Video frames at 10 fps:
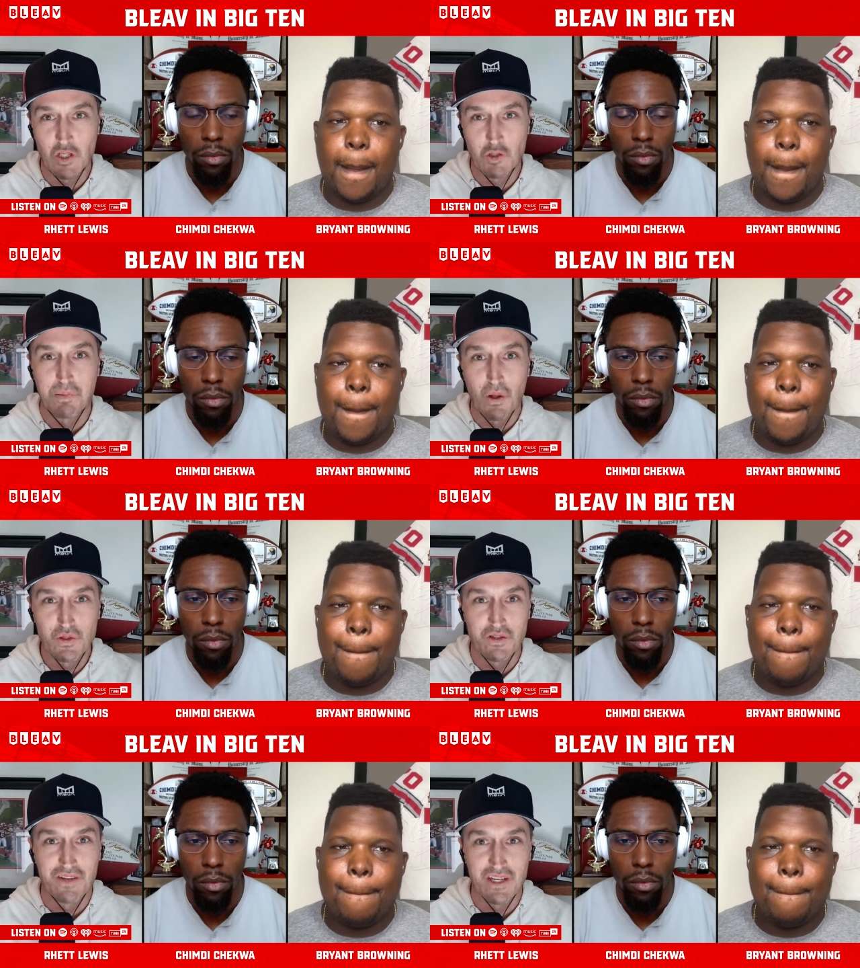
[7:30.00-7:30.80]

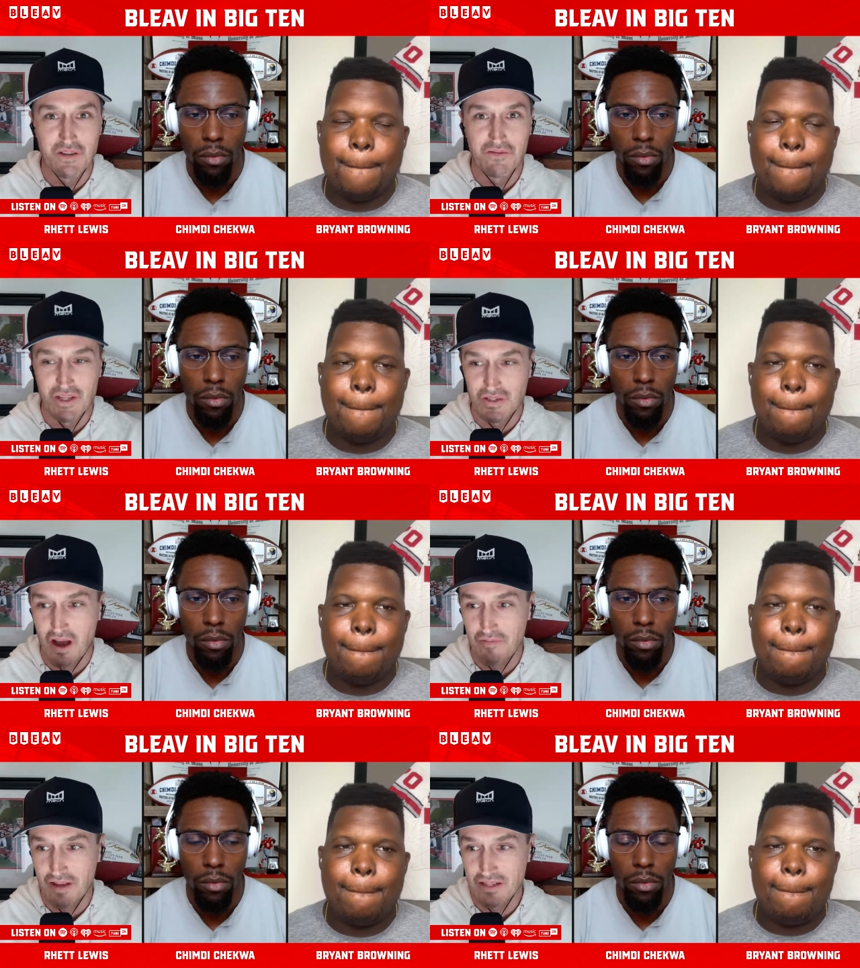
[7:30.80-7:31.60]
Speaker 1: explosiveness of this
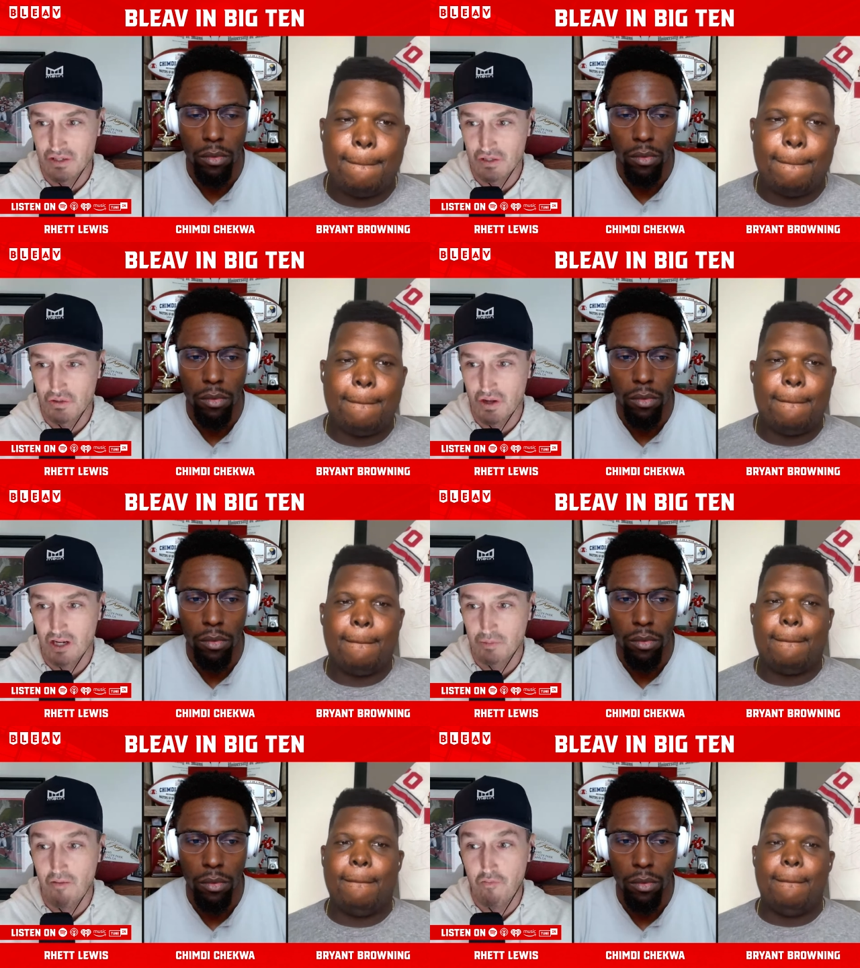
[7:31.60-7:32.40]
offense, as you
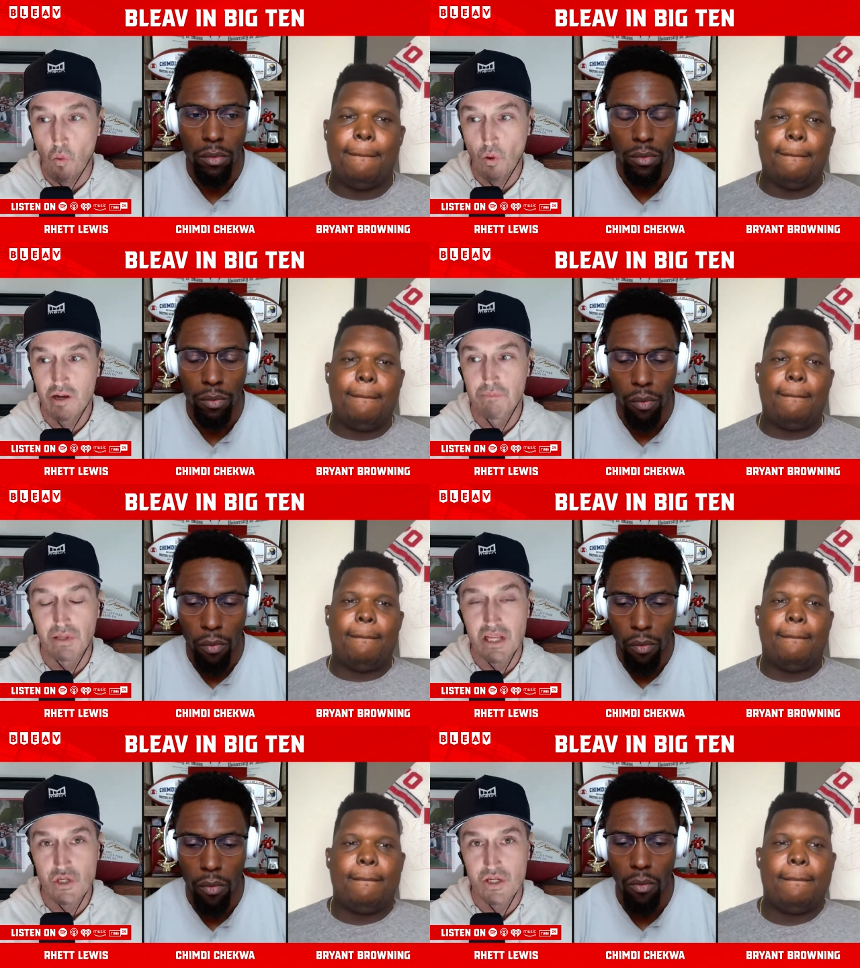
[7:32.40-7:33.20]
talked about, four
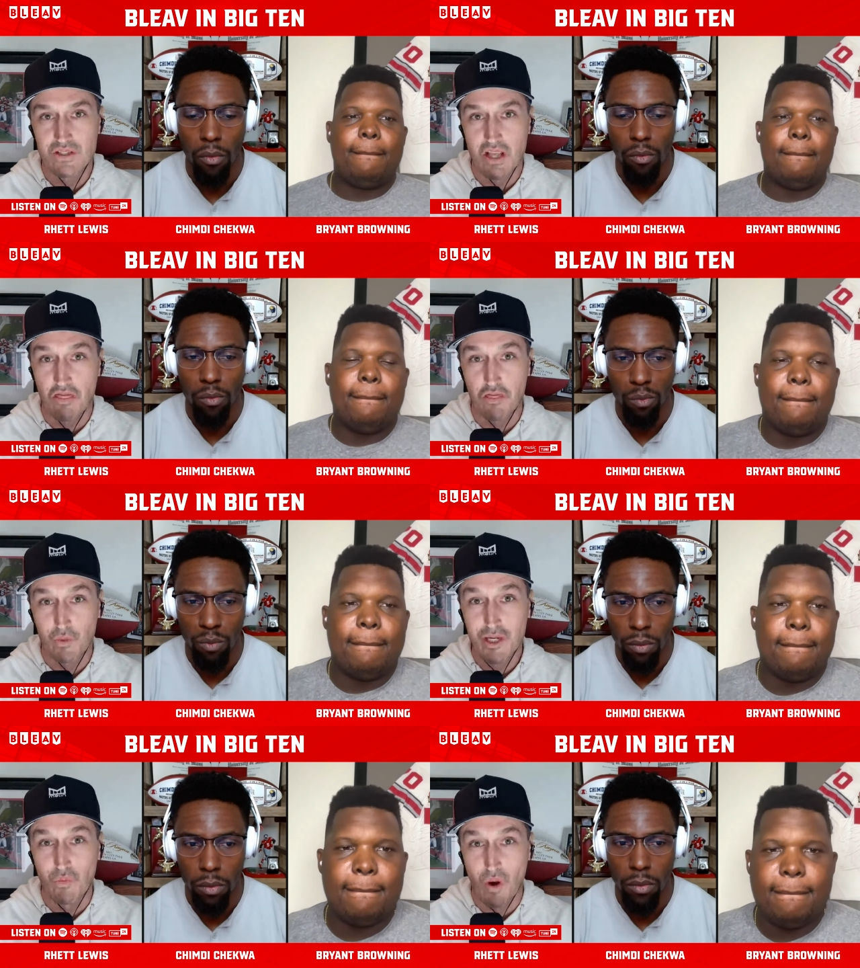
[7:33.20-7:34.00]
completions in
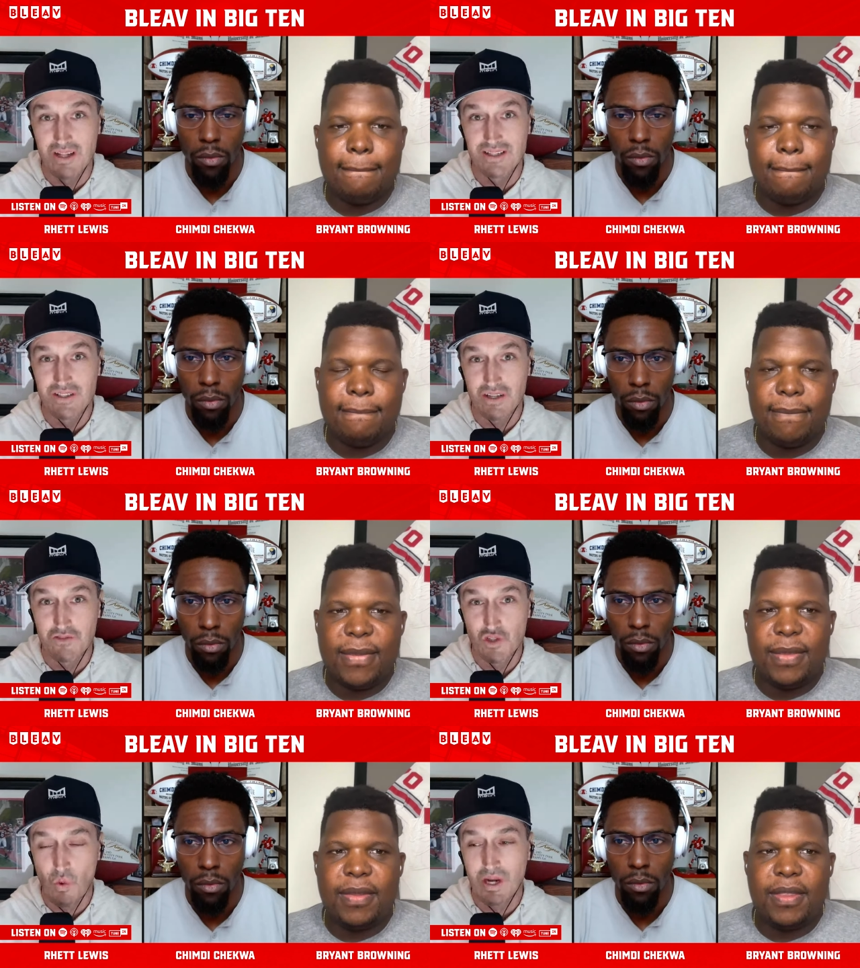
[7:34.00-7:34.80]
three runs
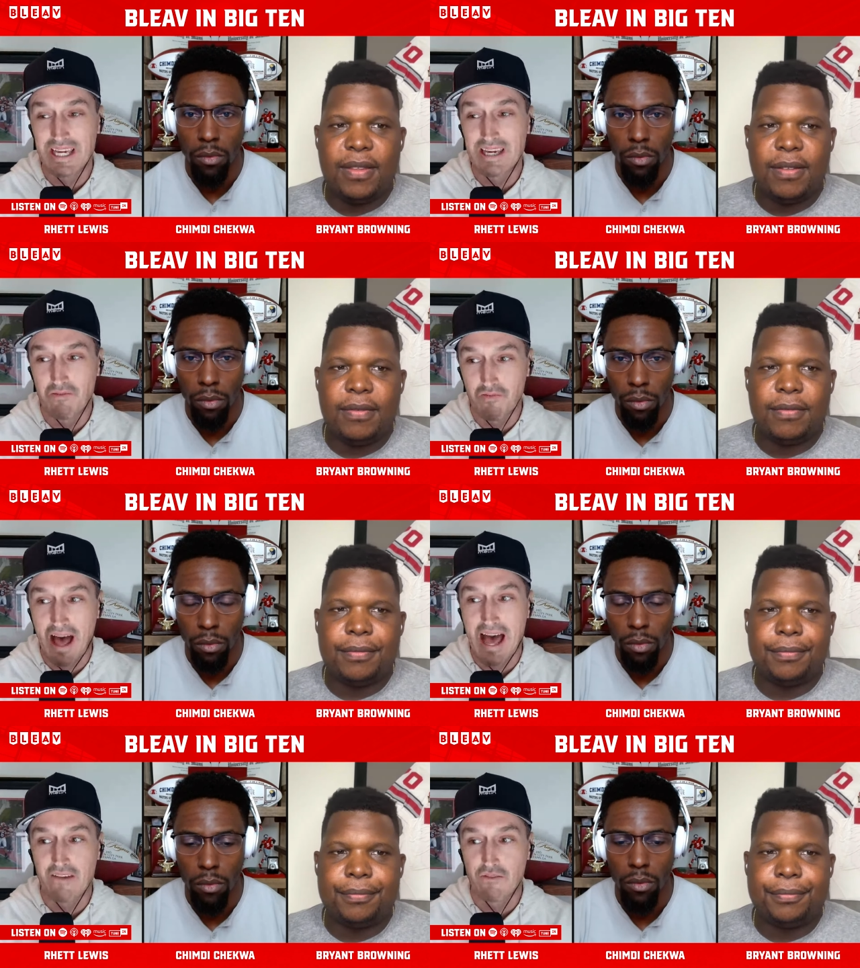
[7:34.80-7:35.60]
of
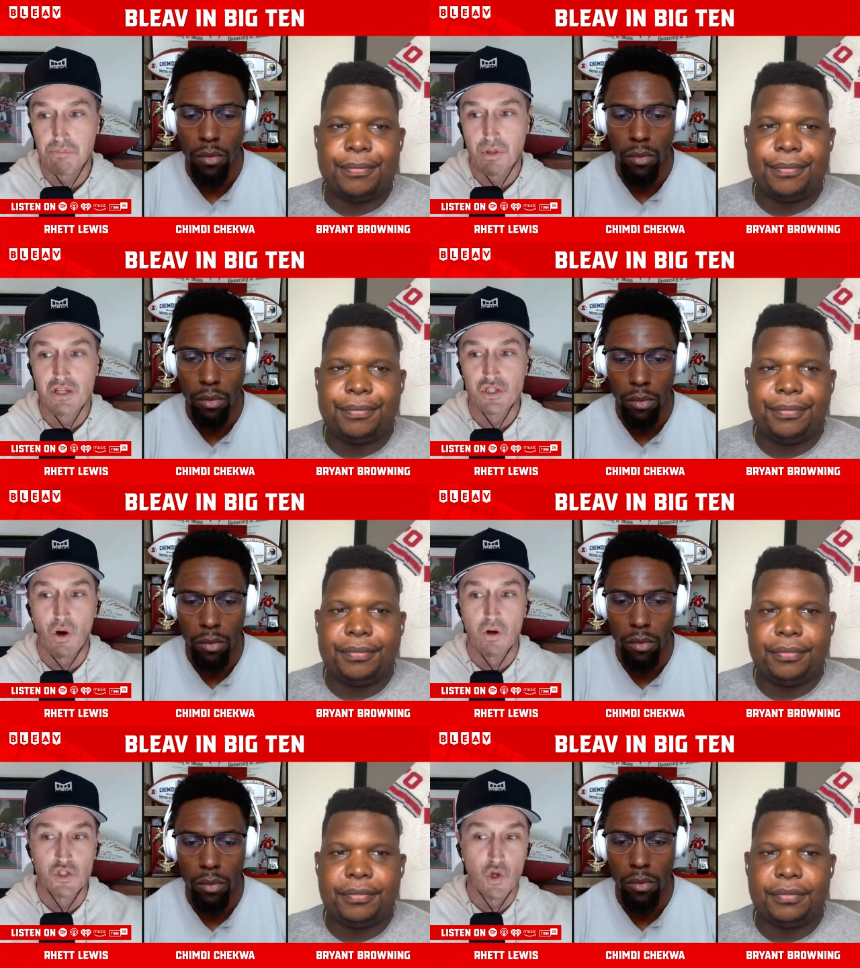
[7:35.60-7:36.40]
25 plus
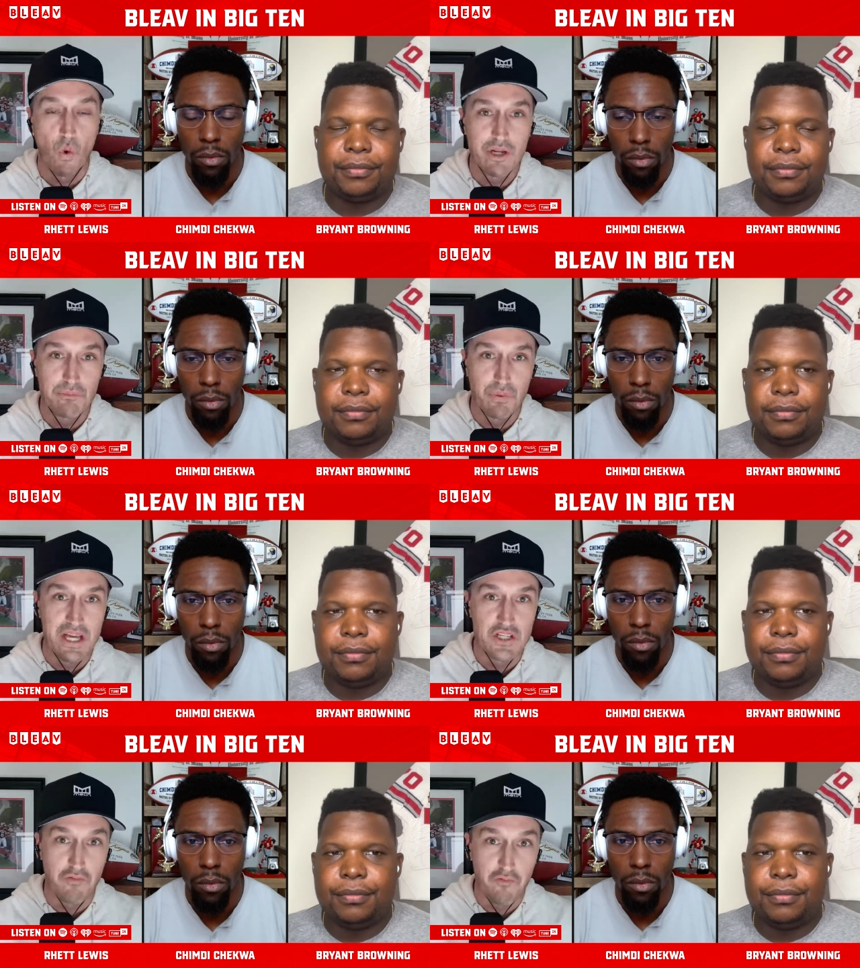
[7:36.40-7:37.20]
yards, scoring
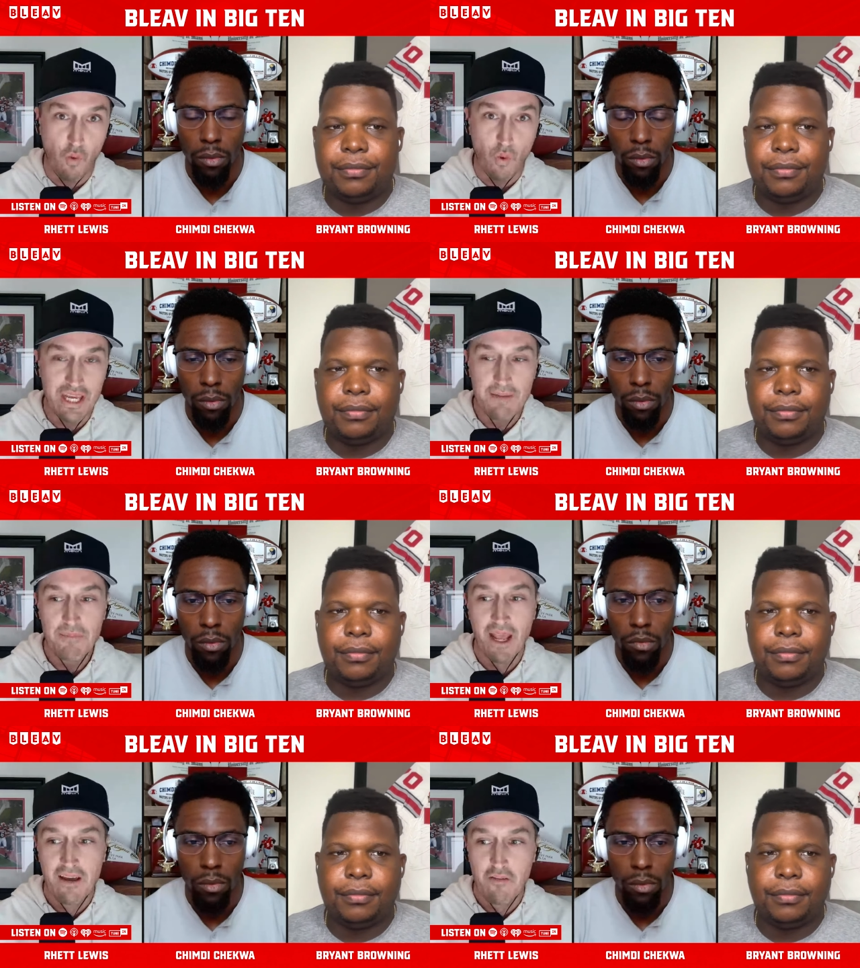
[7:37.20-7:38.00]
plays of
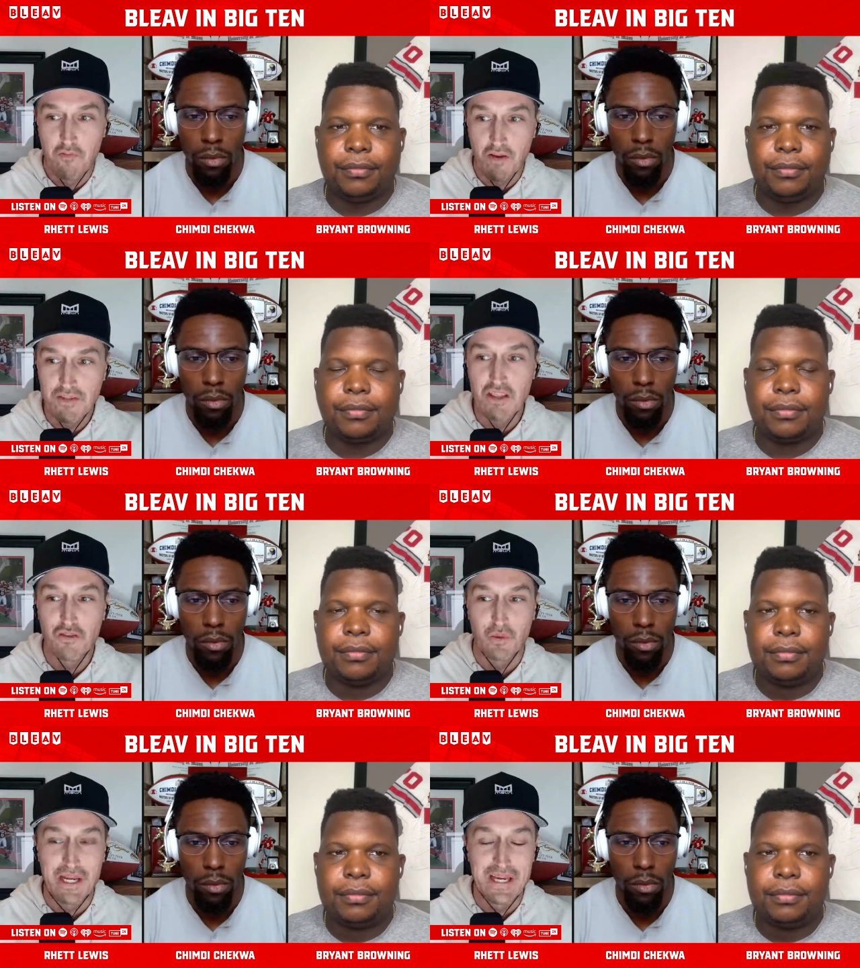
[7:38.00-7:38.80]
40,
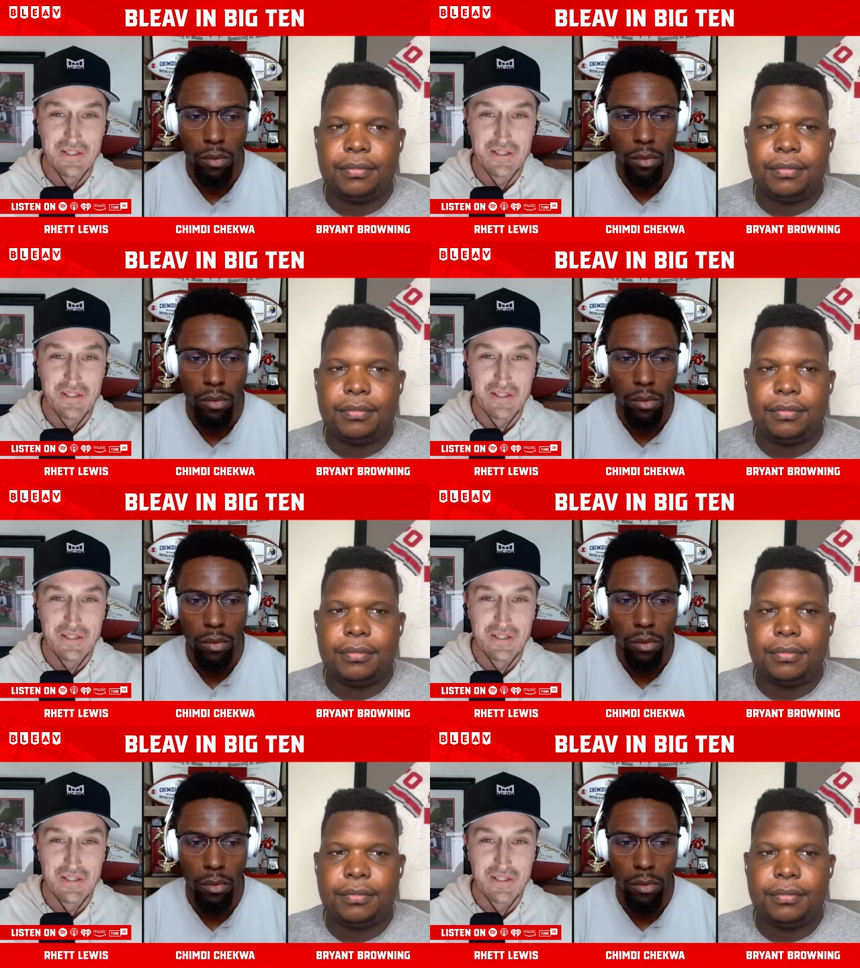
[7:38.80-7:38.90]
53,